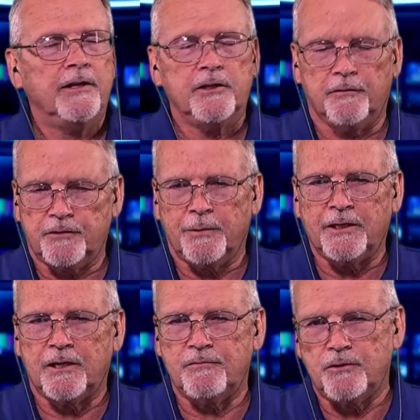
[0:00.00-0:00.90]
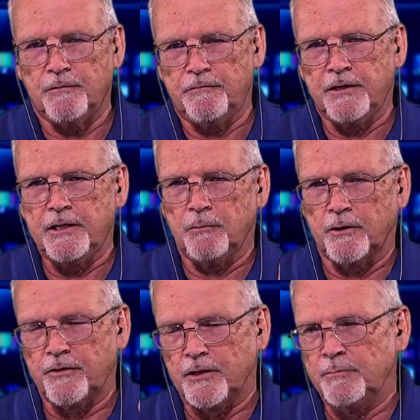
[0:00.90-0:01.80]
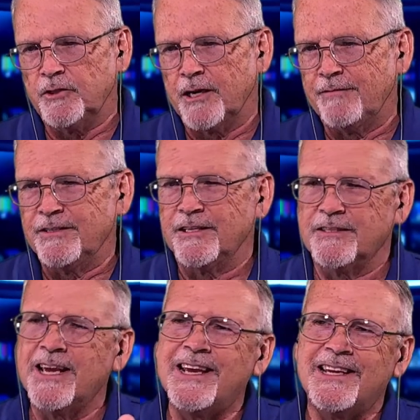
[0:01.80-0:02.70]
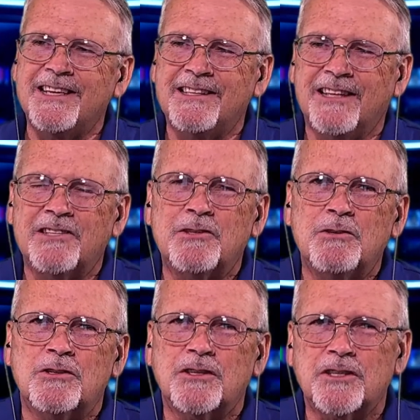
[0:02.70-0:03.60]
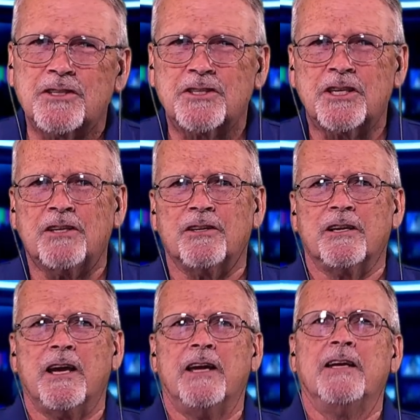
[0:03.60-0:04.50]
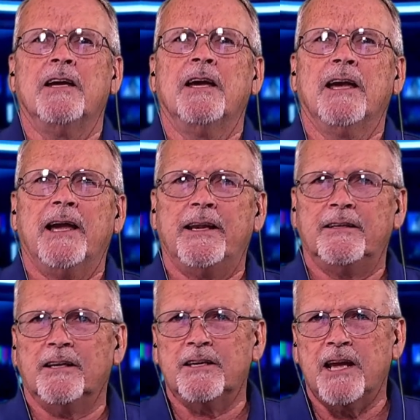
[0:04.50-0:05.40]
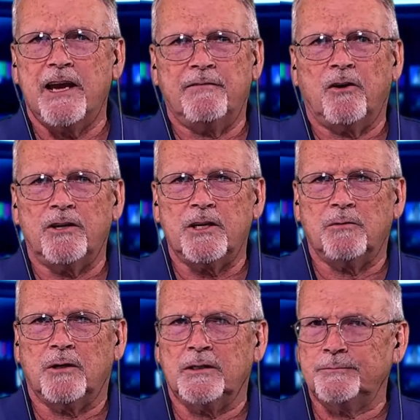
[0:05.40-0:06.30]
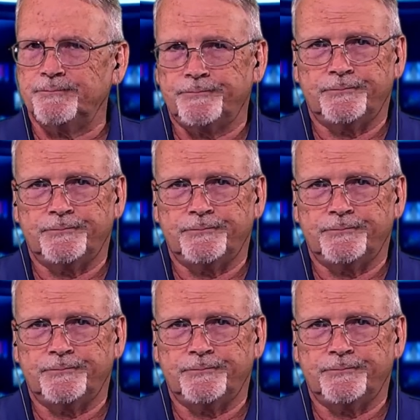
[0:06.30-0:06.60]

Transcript: you know, if somebody gives you a video on a thumb drive and says, hey, let's use this as Stinger today, and it doesn't have audio on it,